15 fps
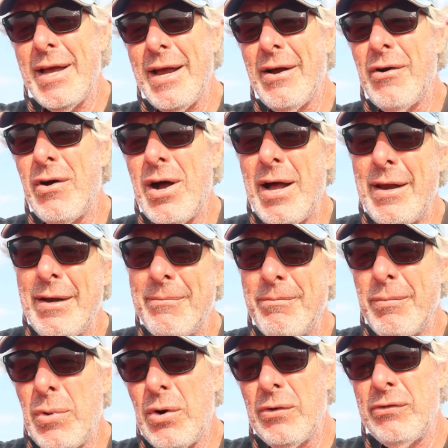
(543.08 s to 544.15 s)
layer on
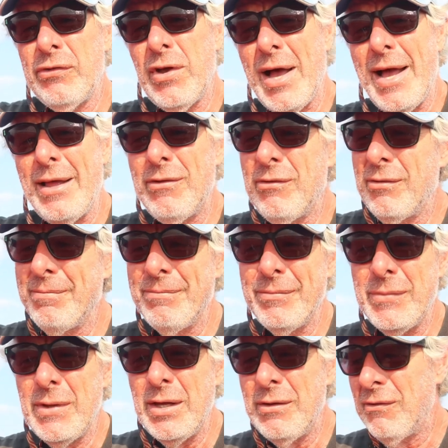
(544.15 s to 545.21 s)
both sides.
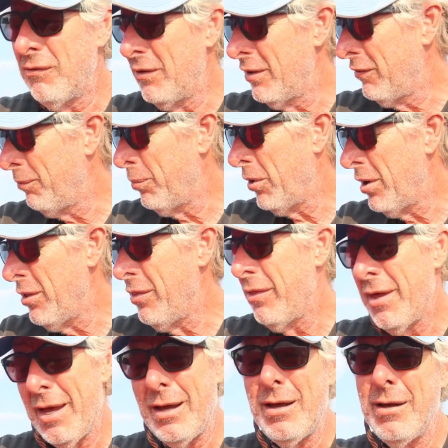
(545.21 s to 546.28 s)
It's it's pretty
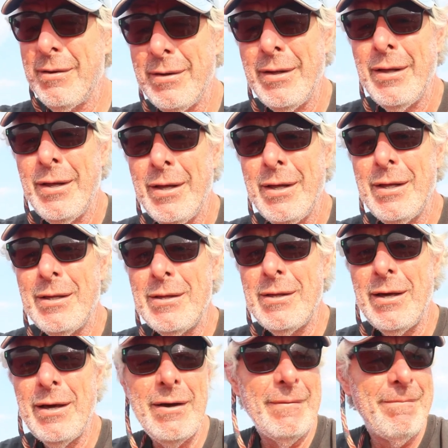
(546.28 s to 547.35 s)
thick.
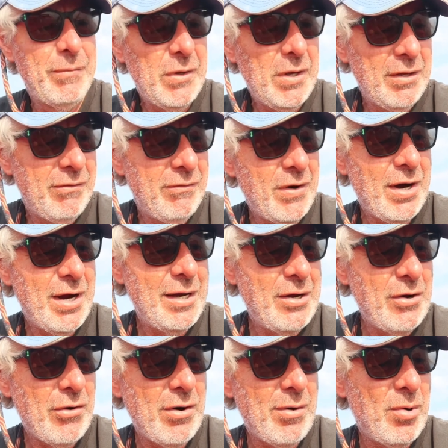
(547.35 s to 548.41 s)
So it's very
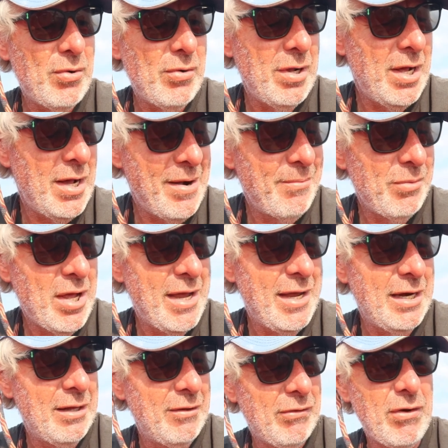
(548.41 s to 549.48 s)
durable. I'm
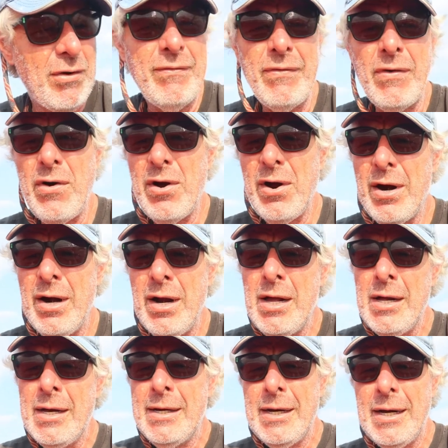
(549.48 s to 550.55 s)
liking it so far.
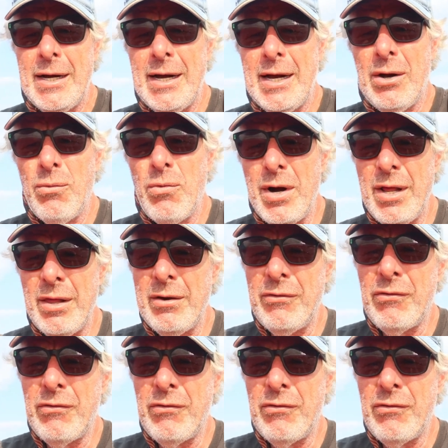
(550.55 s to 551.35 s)
Uh, one of the